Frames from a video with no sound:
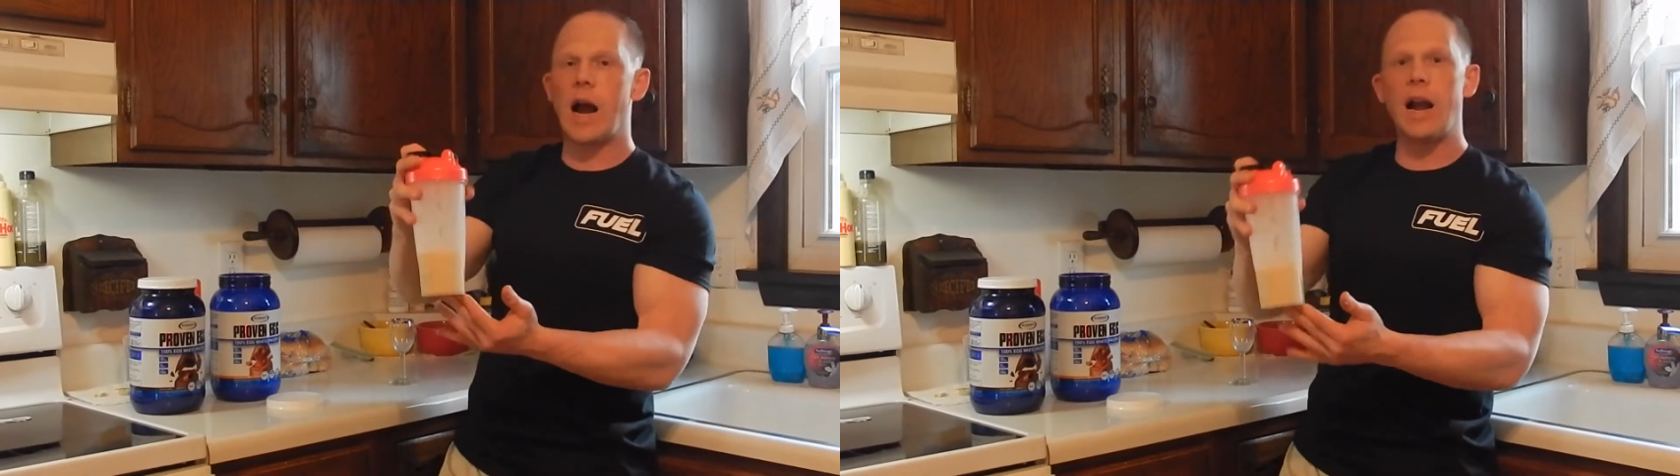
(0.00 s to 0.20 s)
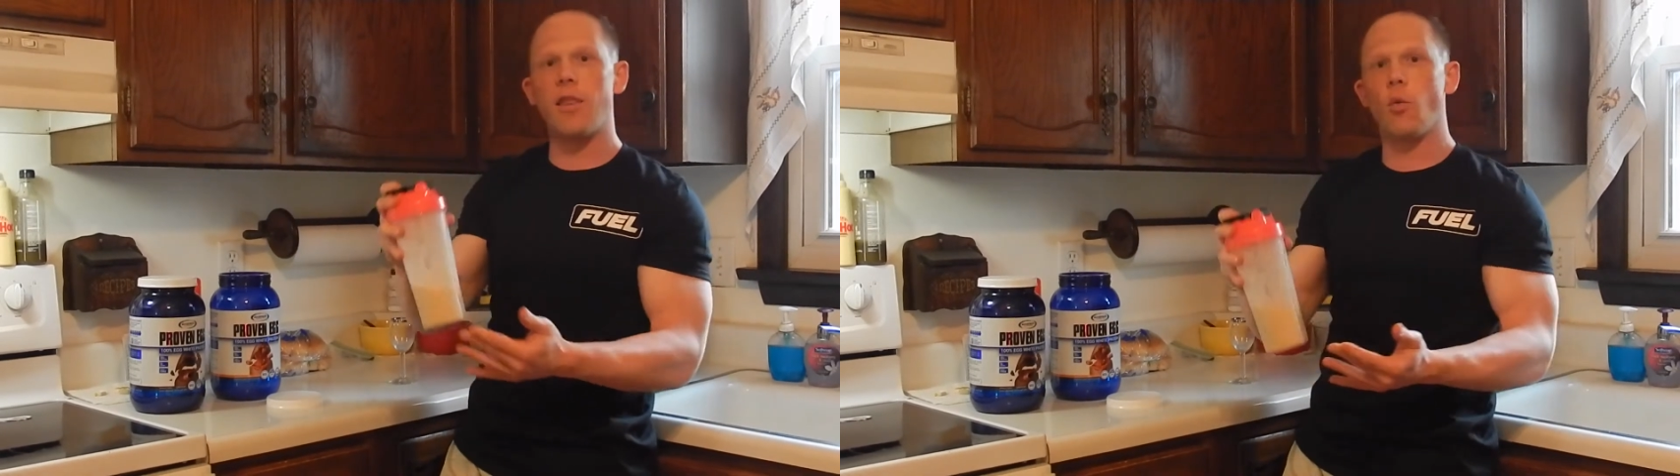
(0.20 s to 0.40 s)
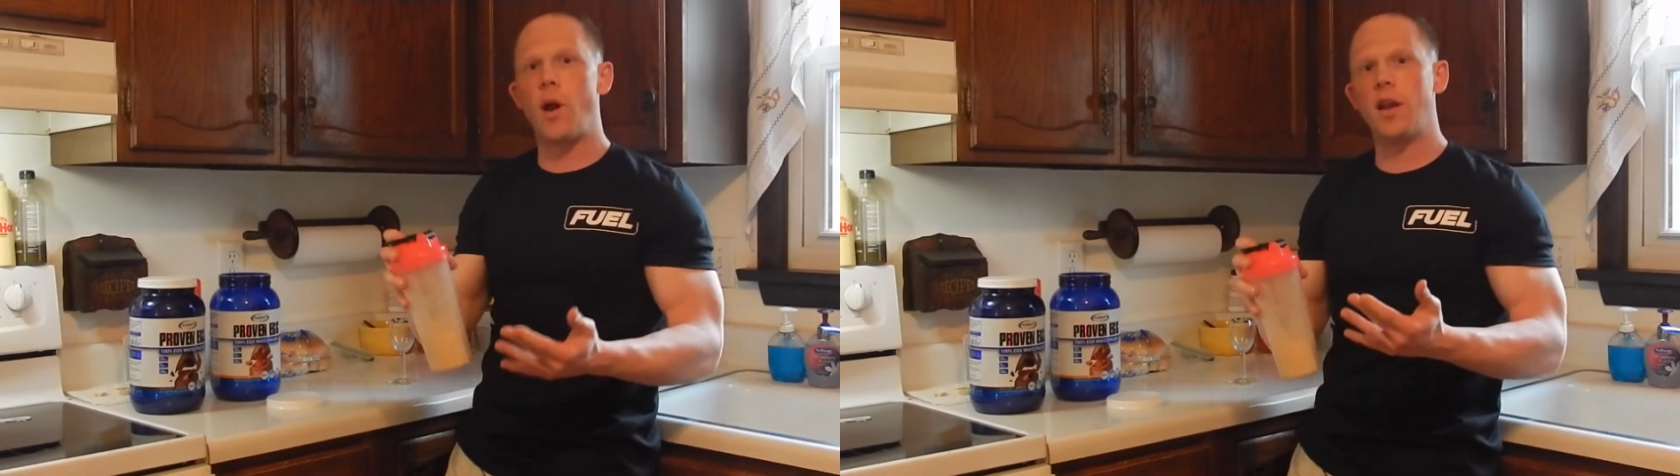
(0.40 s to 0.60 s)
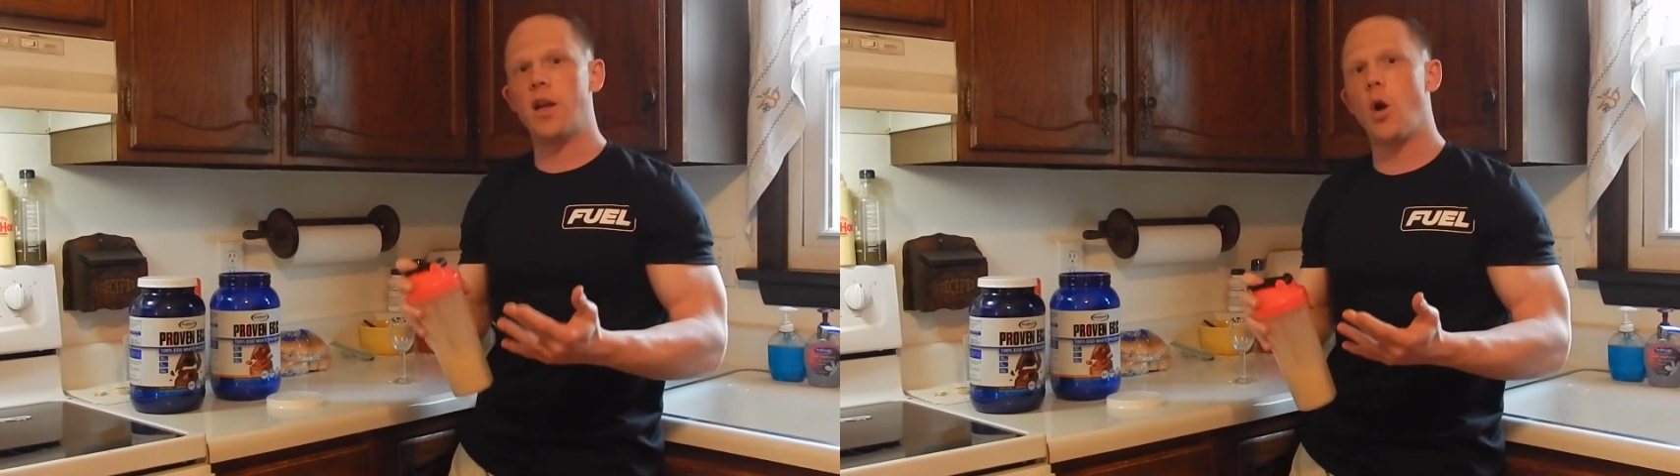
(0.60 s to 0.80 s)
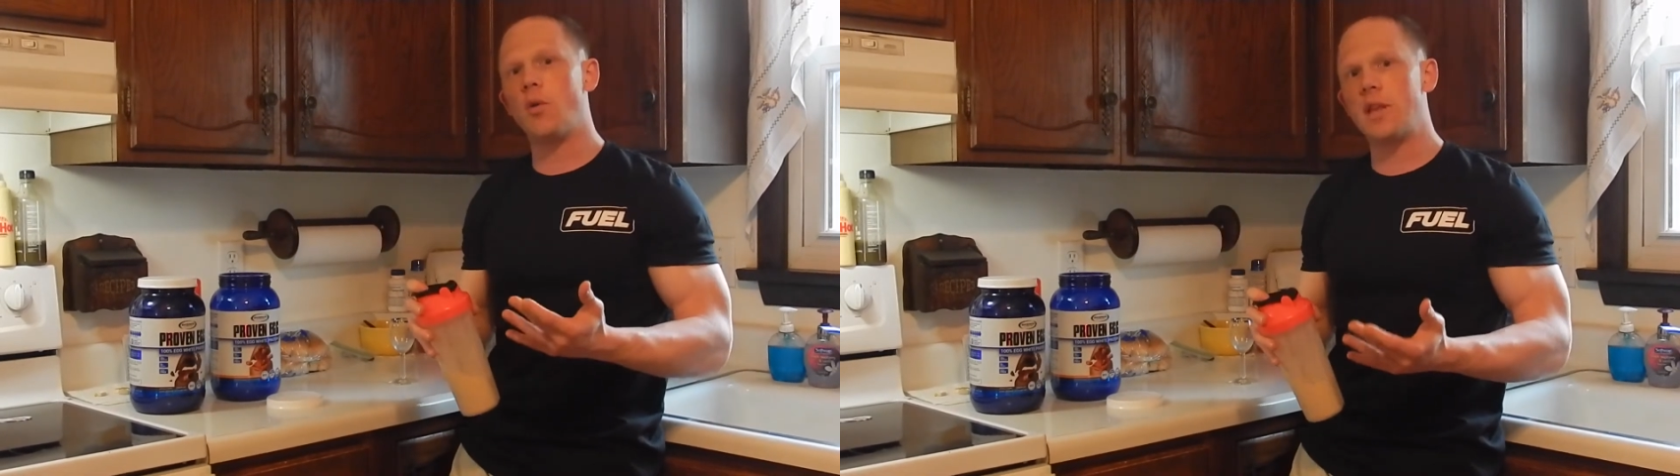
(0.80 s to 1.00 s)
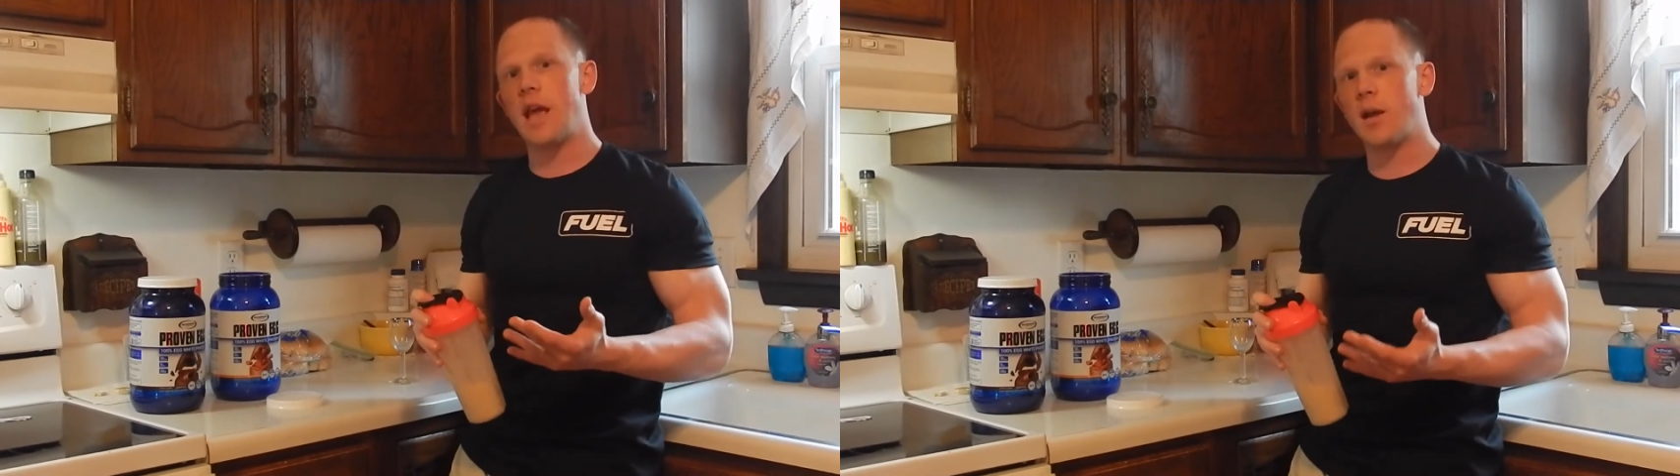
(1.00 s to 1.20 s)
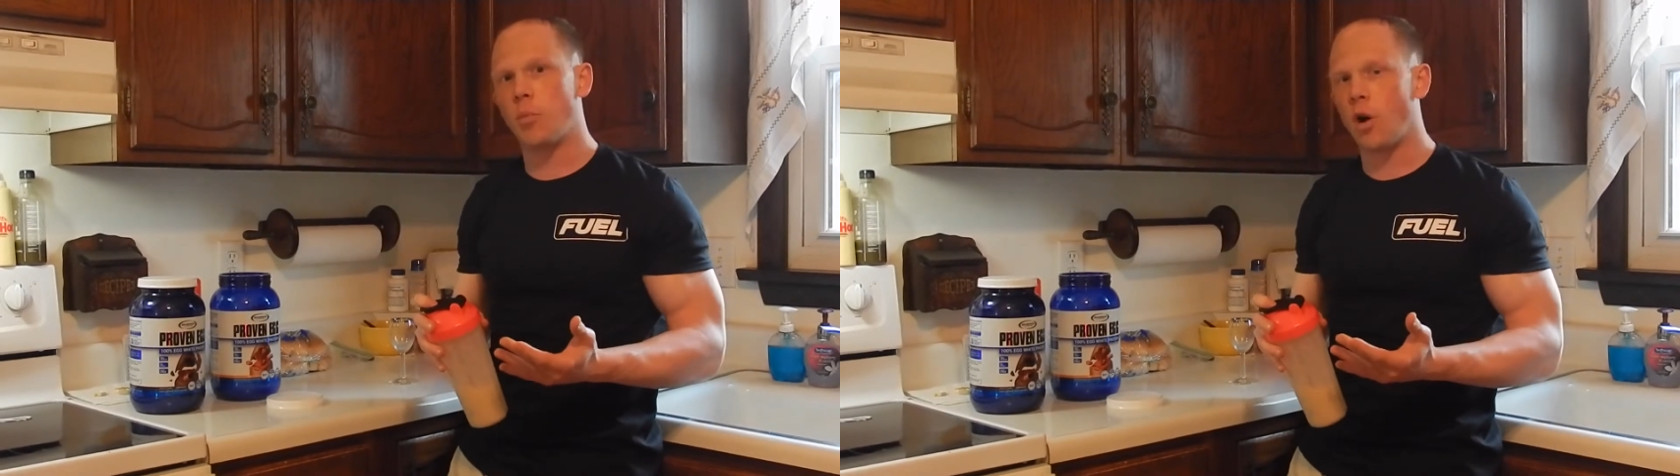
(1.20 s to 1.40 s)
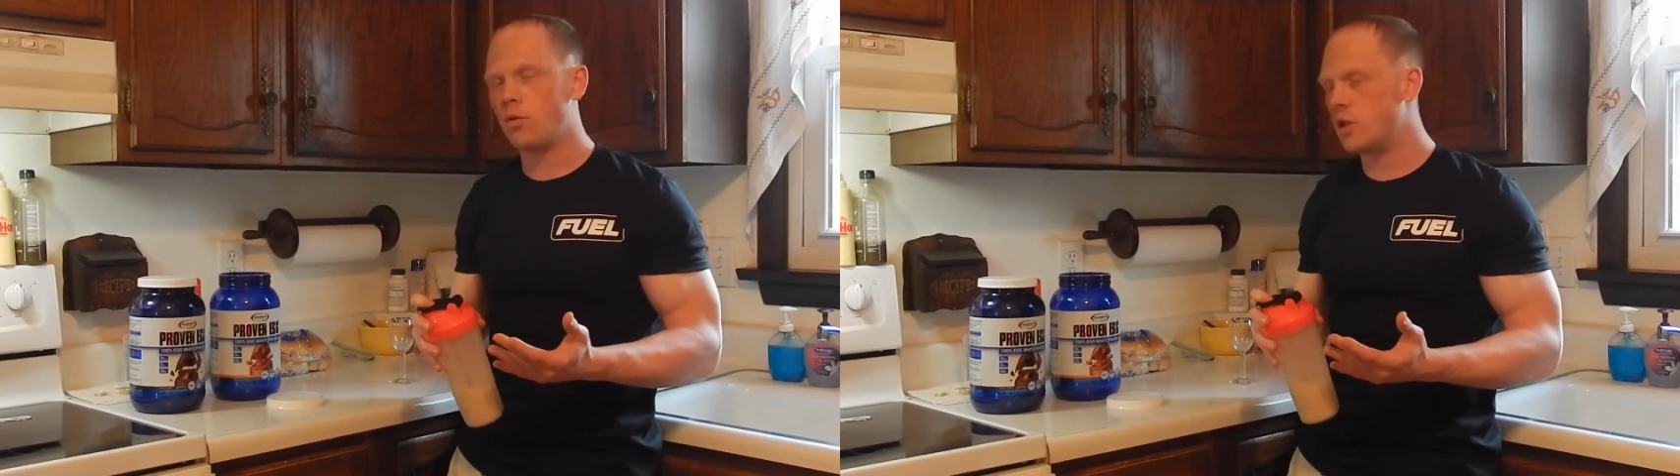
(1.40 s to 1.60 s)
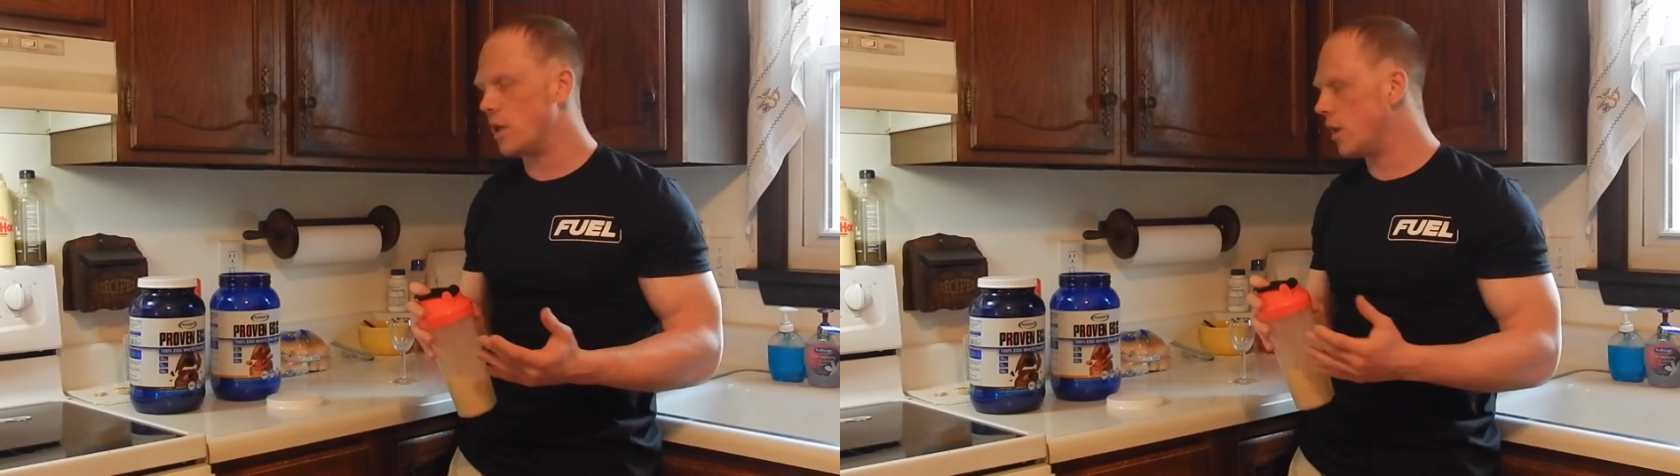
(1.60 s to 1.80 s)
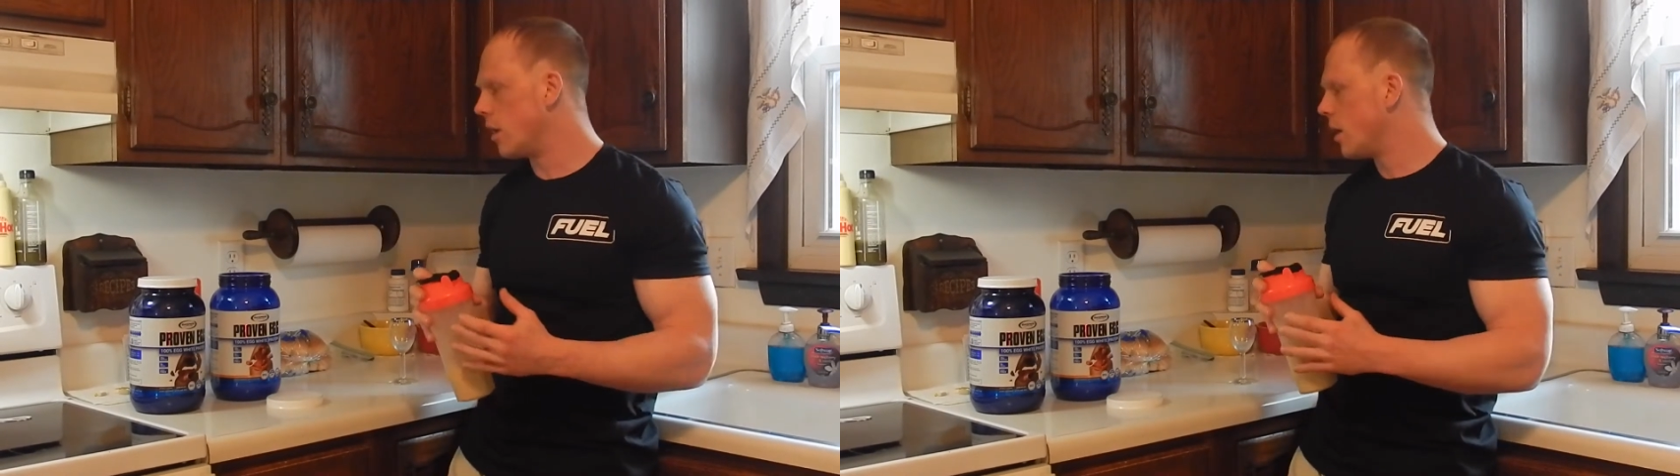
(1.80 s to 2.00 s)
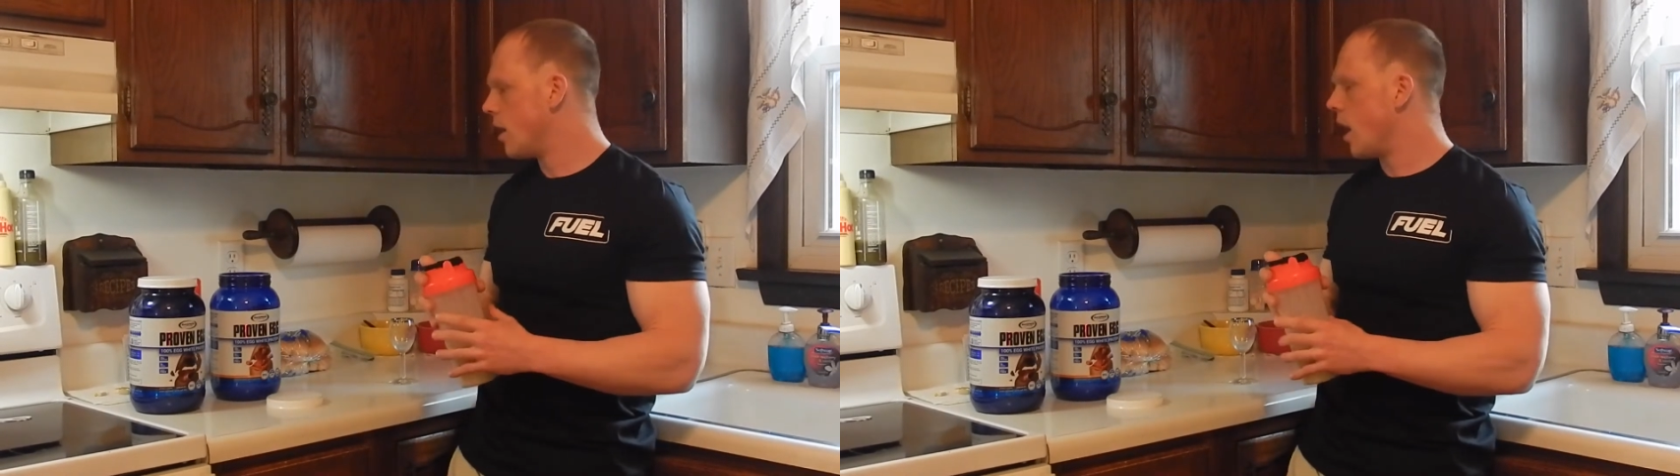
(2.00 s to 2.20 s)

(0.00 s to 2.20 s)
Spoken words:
kind of the way to go with the egg protein.